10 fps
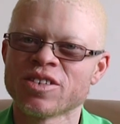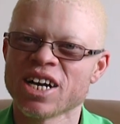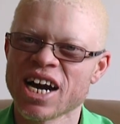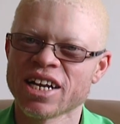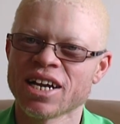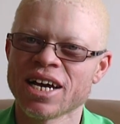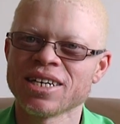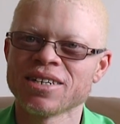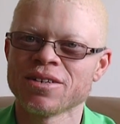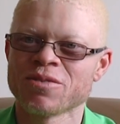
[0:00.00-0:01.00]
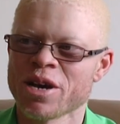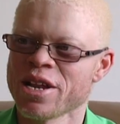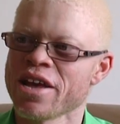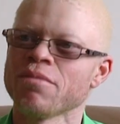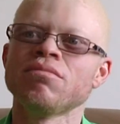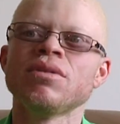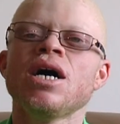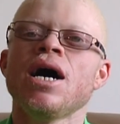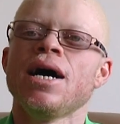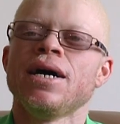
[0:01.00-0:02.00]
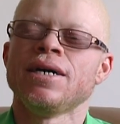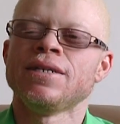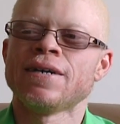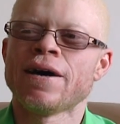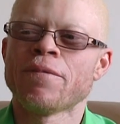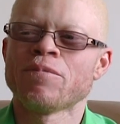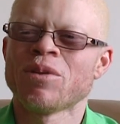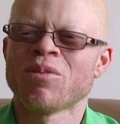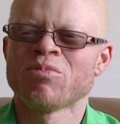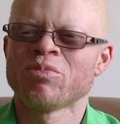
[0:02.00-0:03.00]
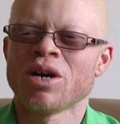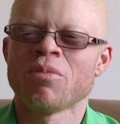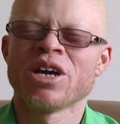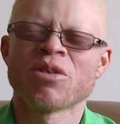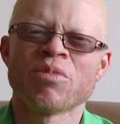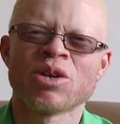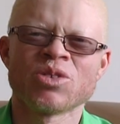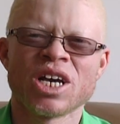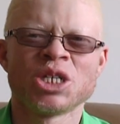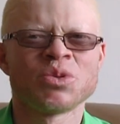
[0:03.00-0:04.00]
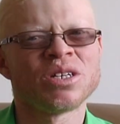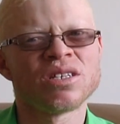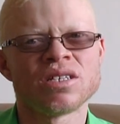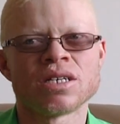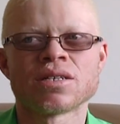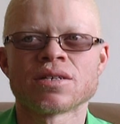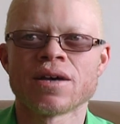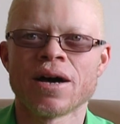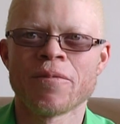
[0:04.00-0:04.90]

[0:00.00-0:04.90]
Rangarirai is my name, and I'm a young man who's age 26,